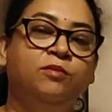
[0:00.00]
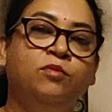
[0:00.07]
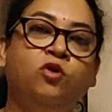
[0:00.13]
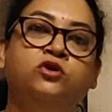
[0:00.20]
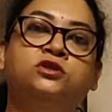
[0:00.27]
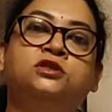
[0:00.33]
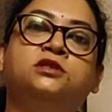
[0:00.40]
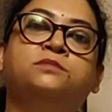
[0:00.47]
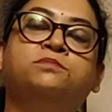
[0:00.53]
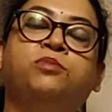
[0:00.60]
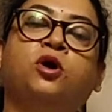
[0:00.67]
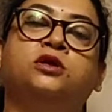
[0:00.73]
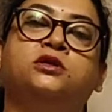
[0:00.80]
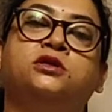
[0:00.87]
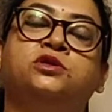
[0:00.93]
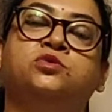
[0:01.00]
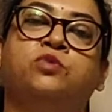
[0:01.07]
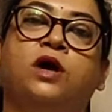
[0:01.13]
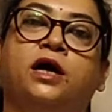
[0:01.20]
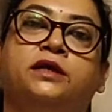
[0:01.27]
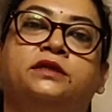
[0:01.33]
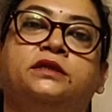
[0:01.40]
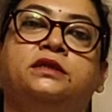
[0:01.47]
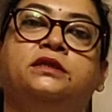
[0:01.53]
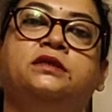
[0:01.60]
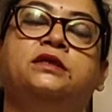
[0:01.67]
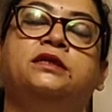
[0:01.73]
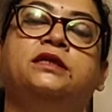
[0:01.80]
The most important one